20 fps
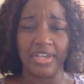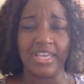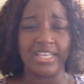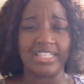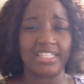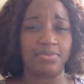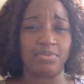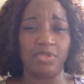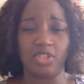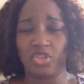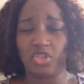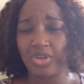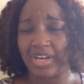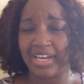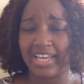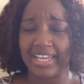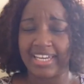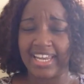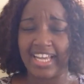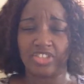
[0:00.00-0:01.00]
spiritual
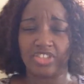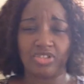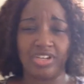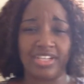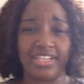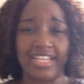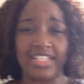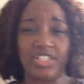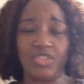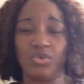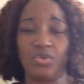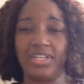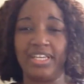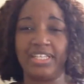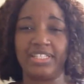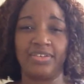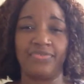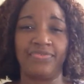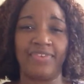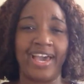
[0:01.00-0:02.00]
and natural that you
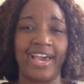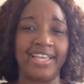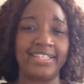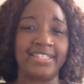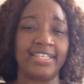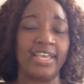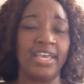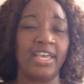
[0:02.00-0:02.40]
need to fight,